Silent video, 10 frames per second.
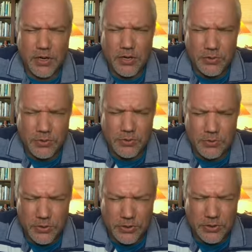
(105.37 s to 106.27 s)
do
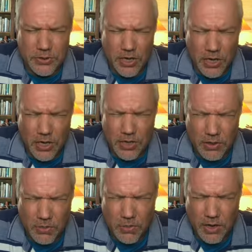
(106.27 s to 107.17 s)
good hard
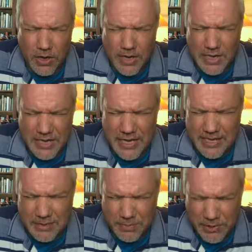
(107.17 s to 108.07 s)
work
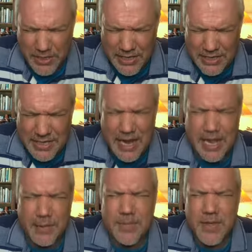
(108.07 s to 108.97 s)
and put in
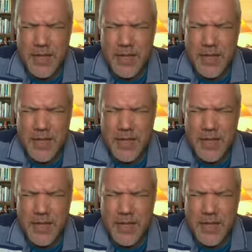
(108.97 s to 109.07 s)
time